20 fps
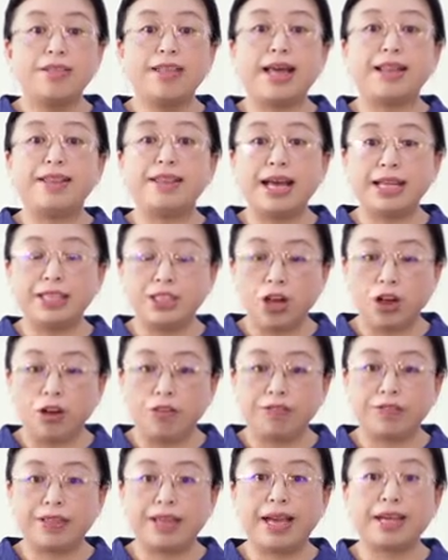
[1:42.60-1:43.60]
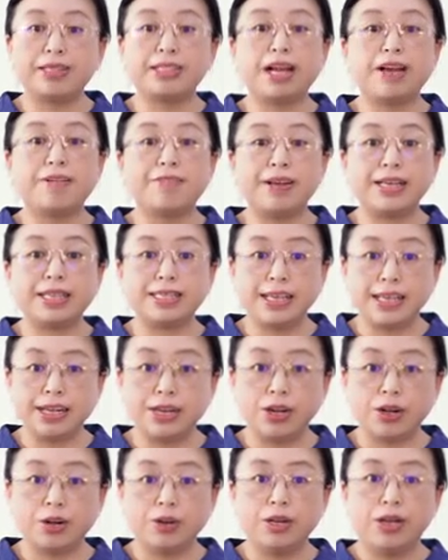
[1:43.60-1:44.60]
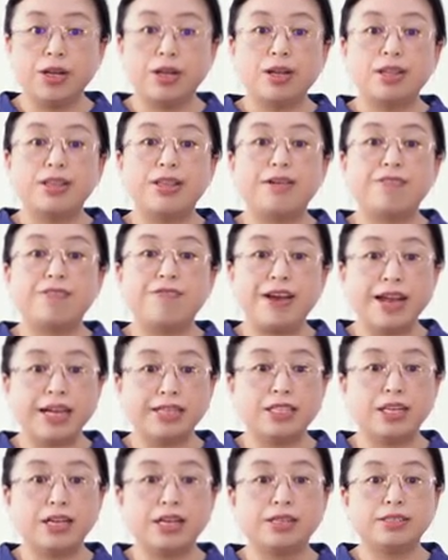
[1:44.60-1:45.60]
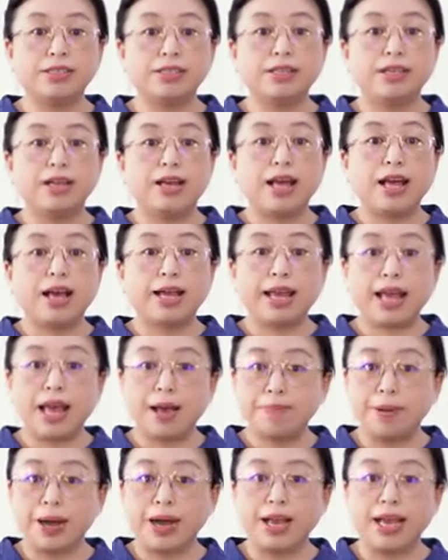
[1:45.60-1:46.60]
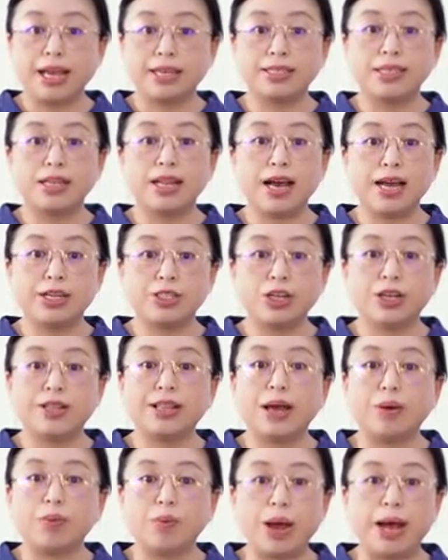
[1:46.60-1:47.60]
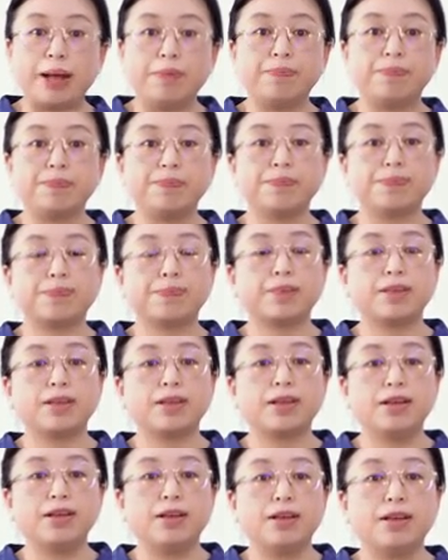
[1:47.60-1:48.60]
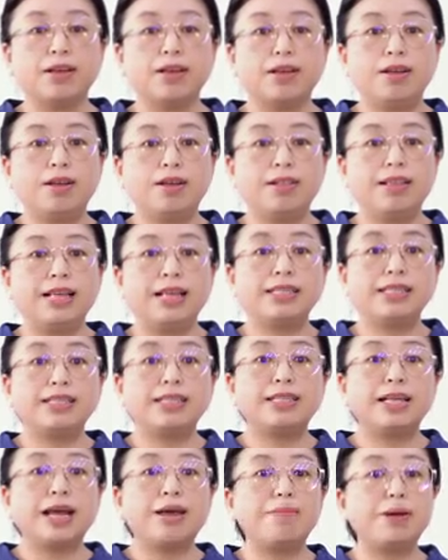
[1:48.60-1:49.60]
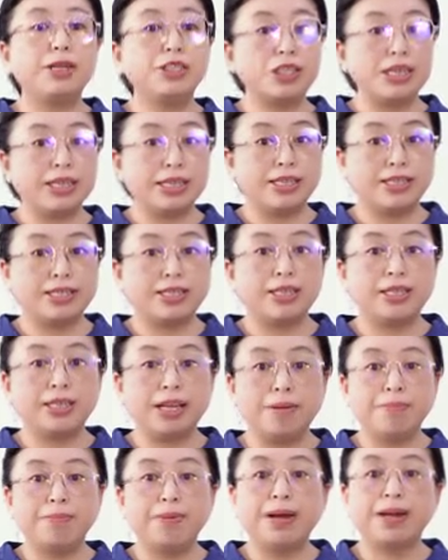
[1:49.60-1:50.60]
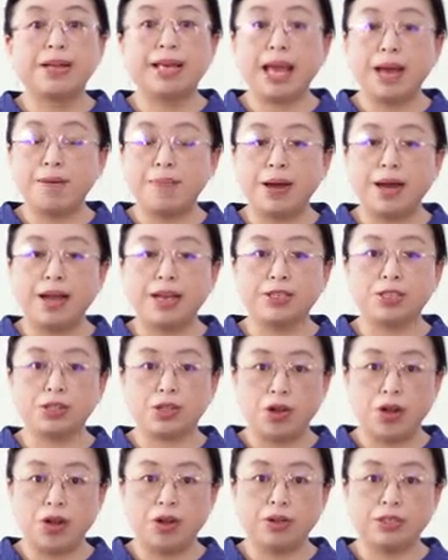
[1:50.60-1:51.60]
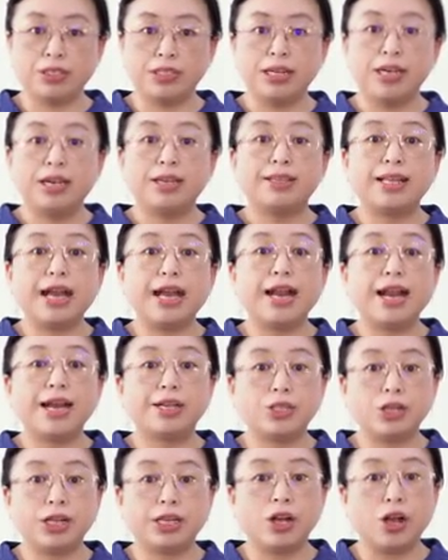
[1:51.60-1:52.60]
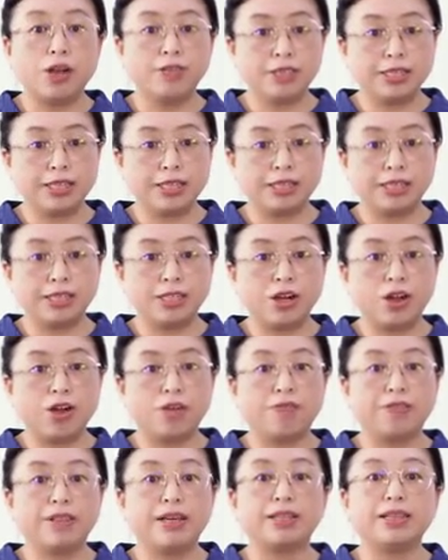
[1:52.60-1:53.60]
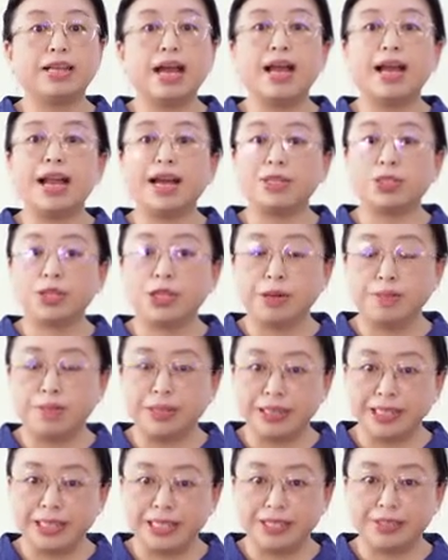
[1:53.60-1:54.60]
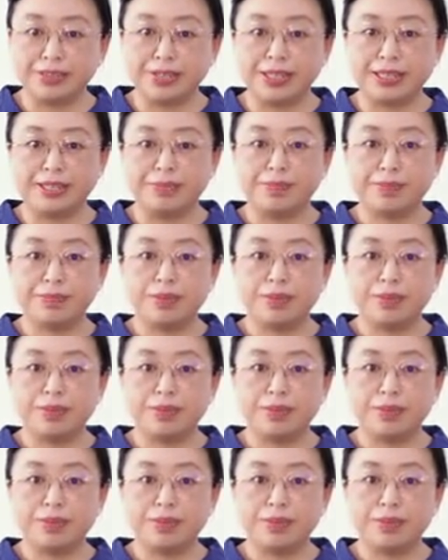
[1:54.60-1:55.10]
than that of delta V0, the factor kappa is larger than 1. This dimensionless number kappa is called dielectric constant of the dielectric material.